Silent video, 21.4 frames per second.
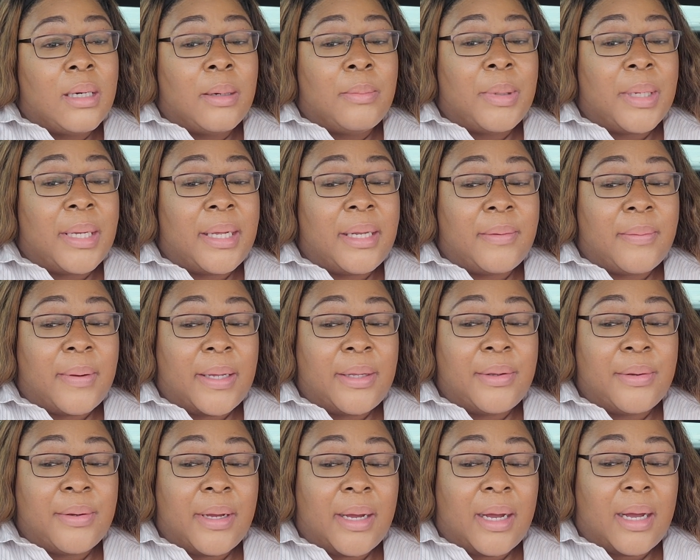but anyway,
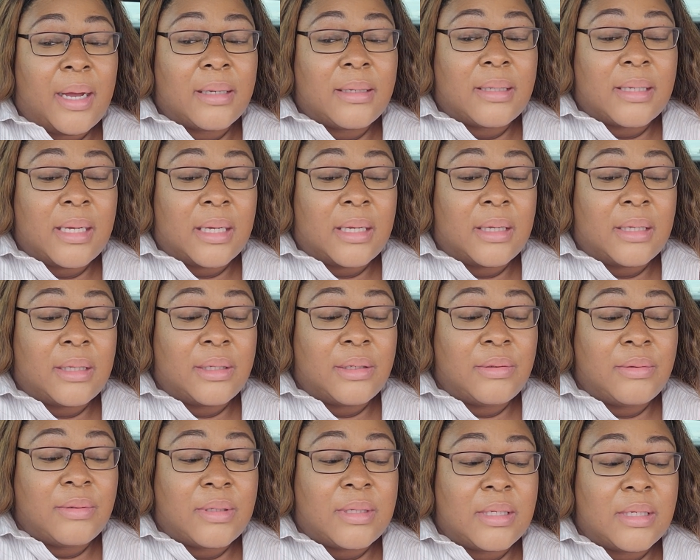you guys, that
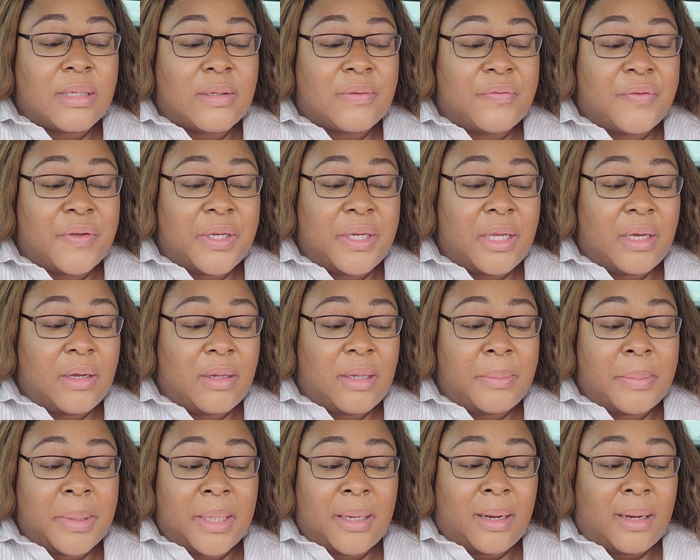concludes this video.
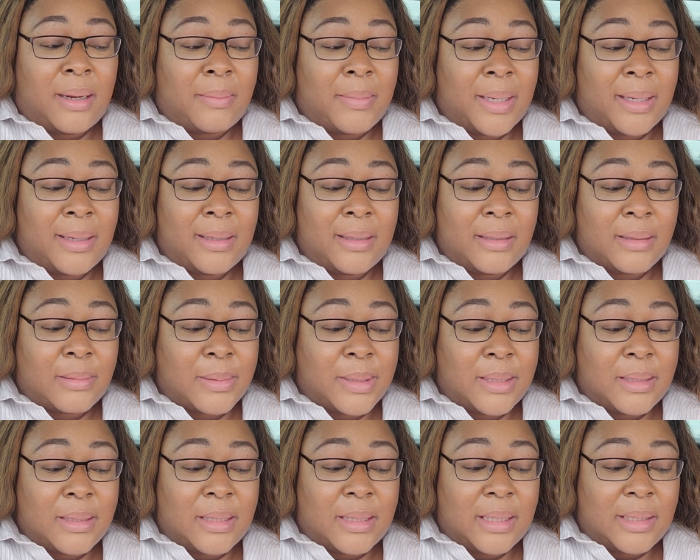Let me call my husband
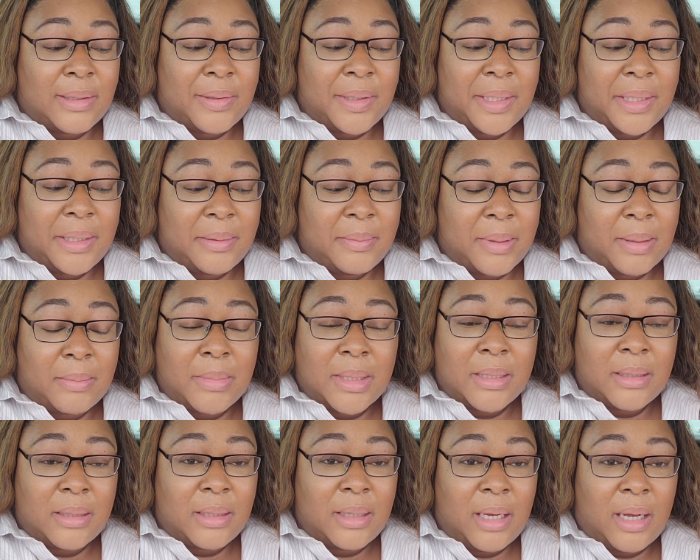and tell him. I'm
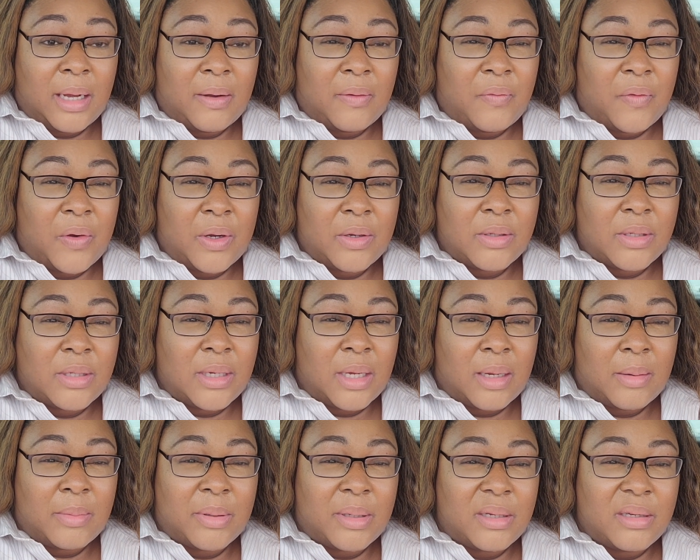telling y'all first,
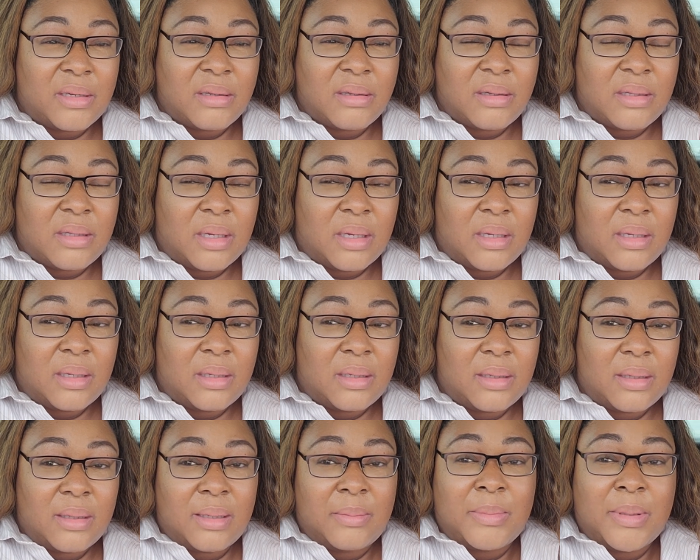y'all, because like,
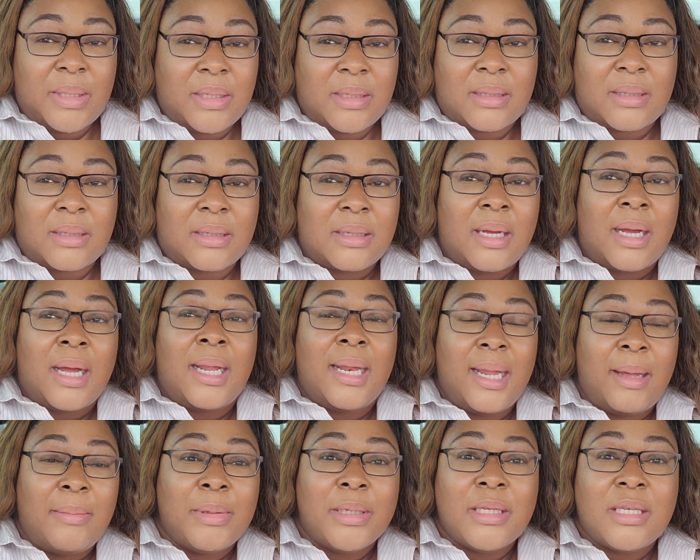let me just
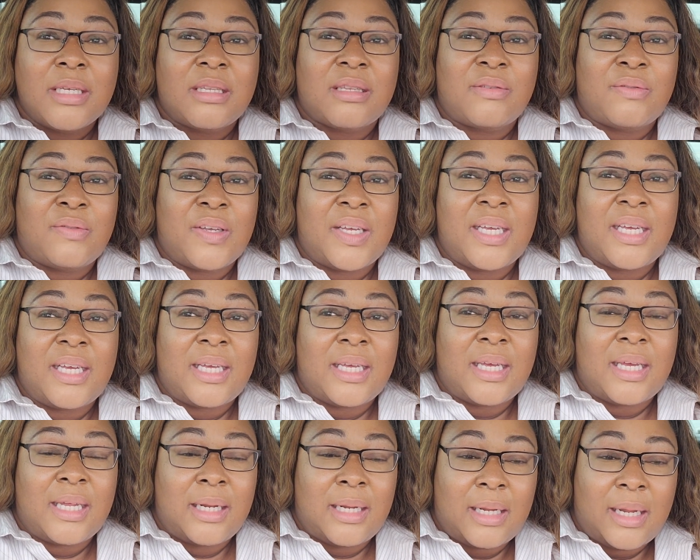let me just vent and
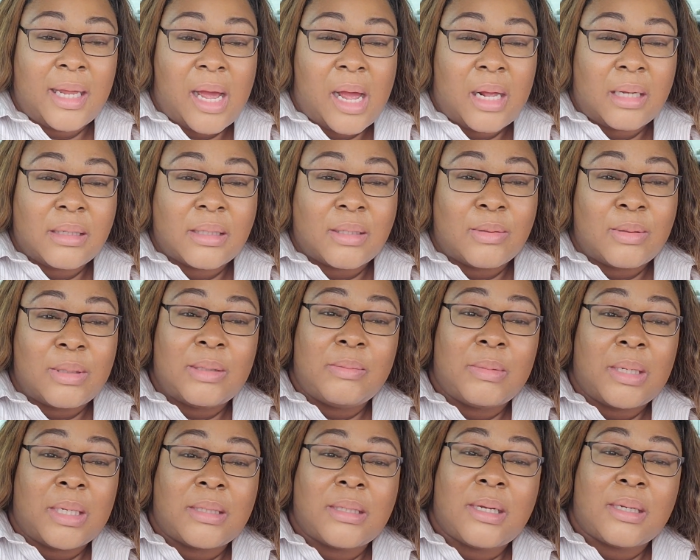get it out. So then
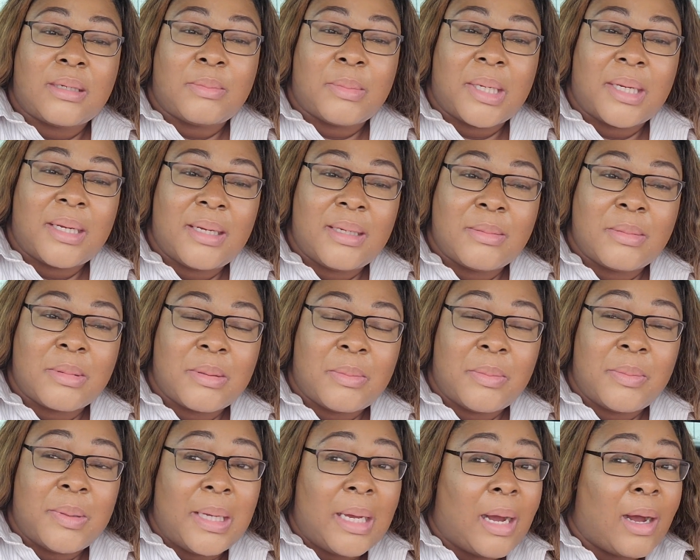when I talk to my husband, I'm gonna
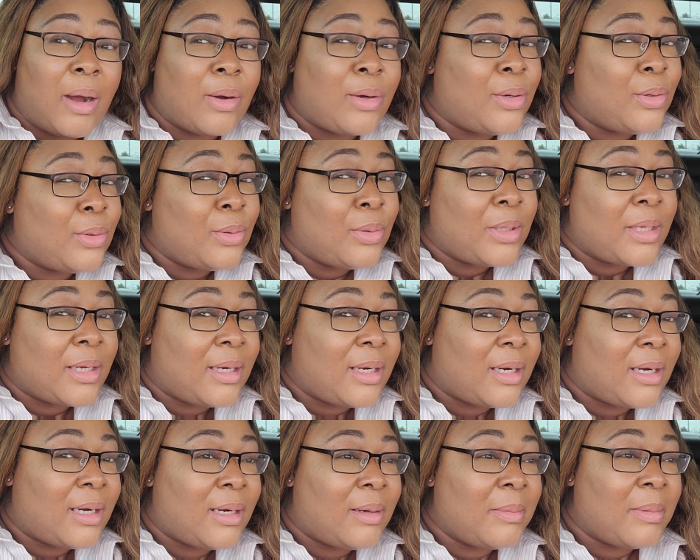be all cool and
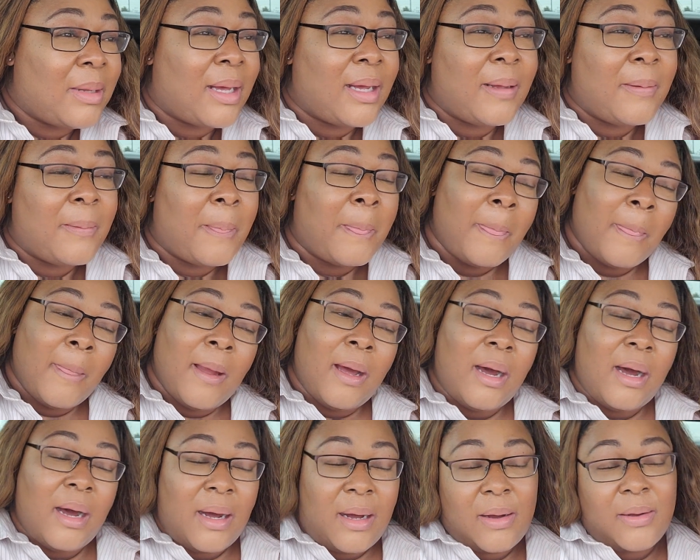calm, like,
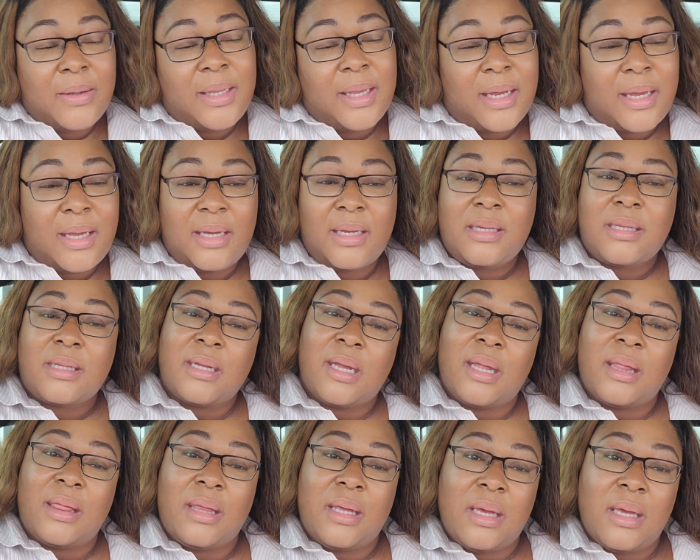oh yeah, he
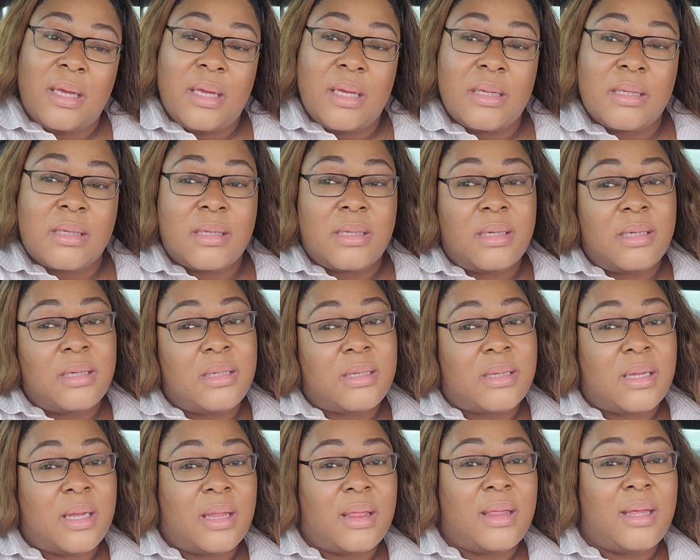said this and he
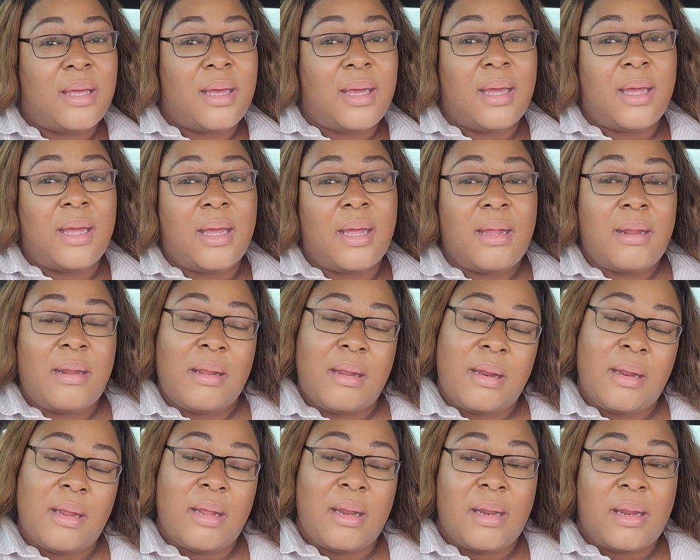said that. Da,
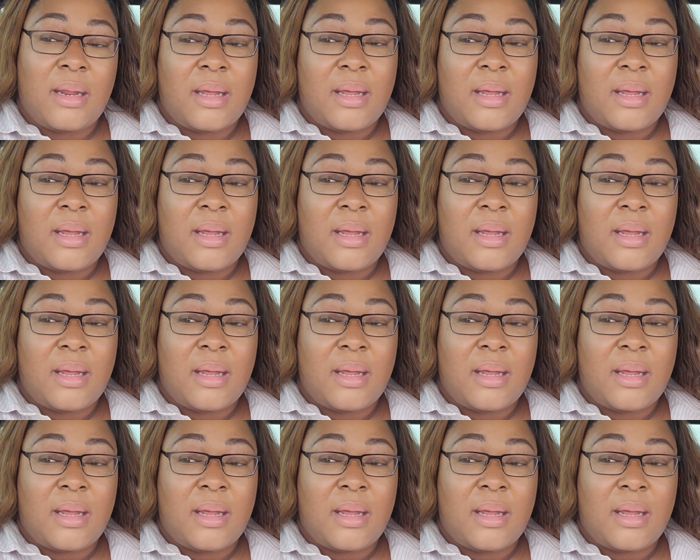da,